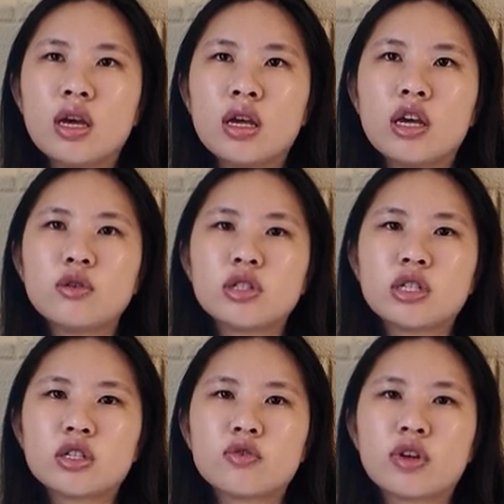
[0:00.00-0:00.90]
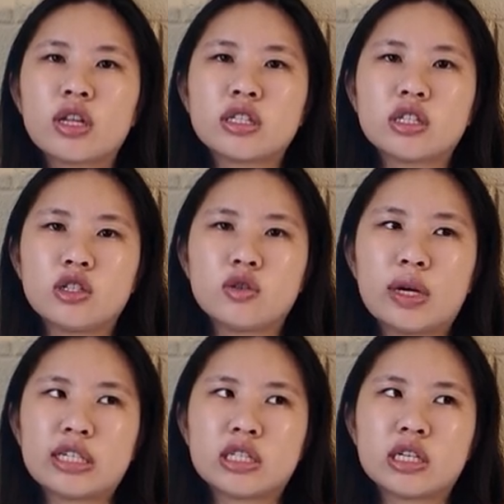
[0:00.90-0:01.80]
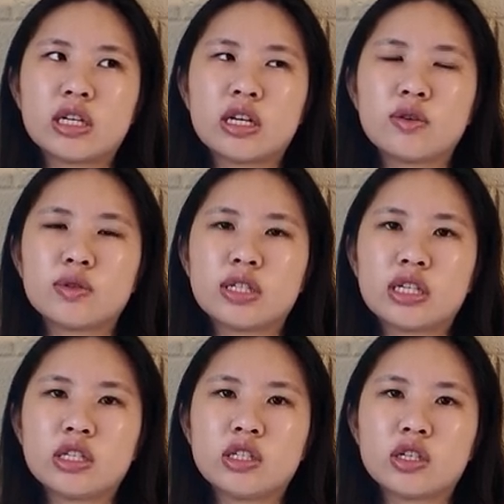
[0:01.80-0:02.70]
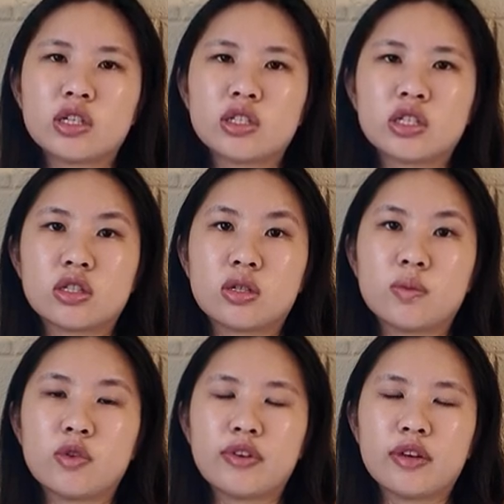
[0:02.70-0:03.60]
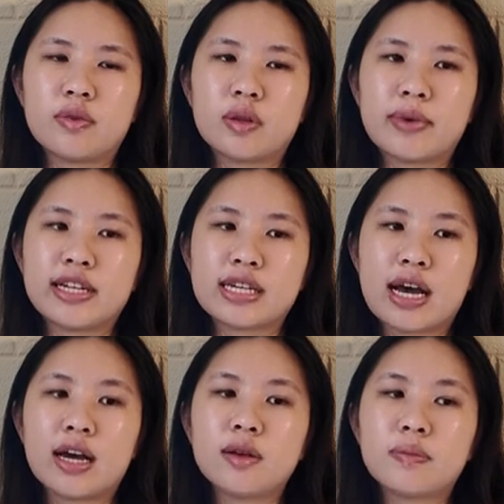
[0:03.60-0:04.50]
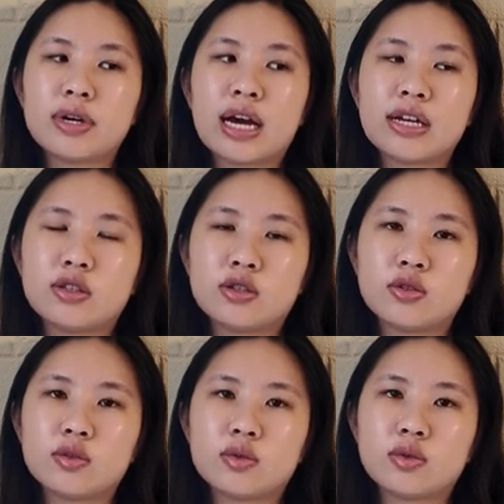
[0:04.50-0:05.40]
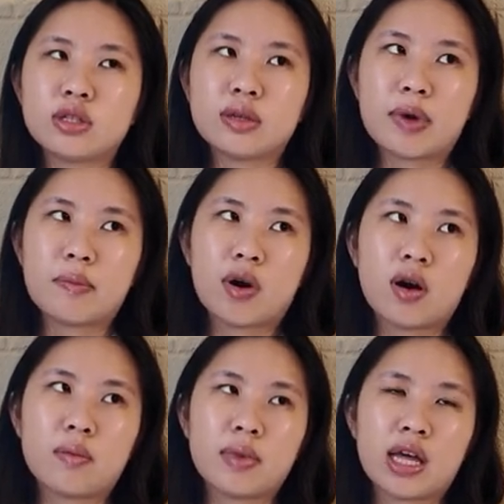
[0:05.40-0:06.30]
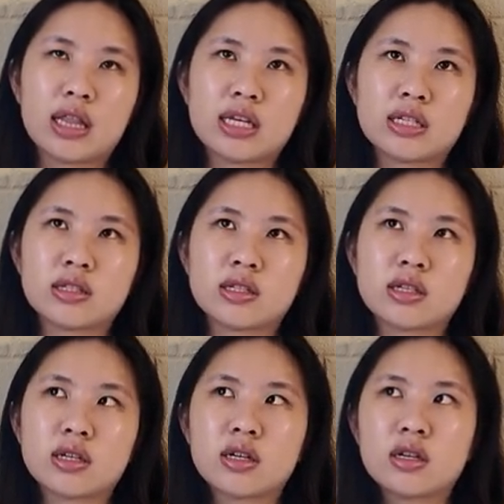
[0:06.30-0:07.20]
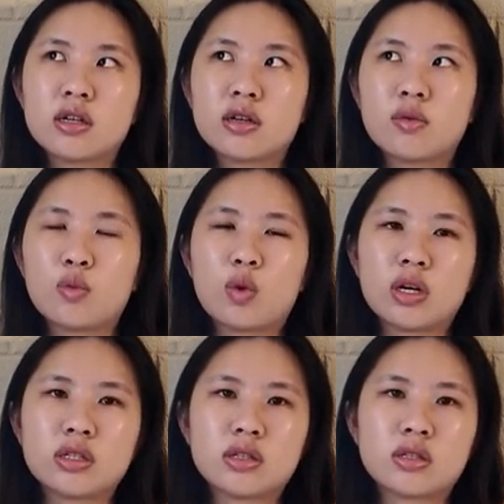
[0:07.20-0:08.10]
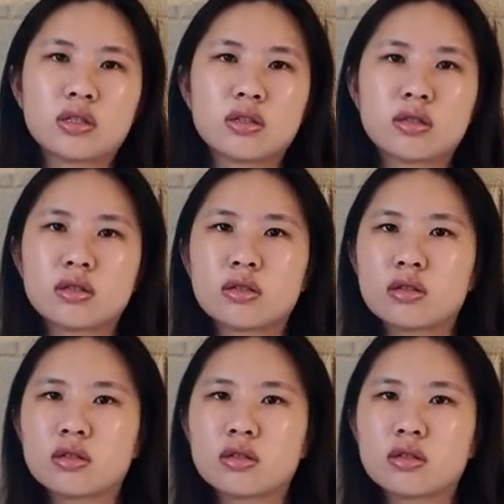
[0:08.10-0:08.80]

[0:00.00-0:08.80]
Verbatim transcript: It was just for the situation. It was easier just to move in with my dad, but I do see my mom at least once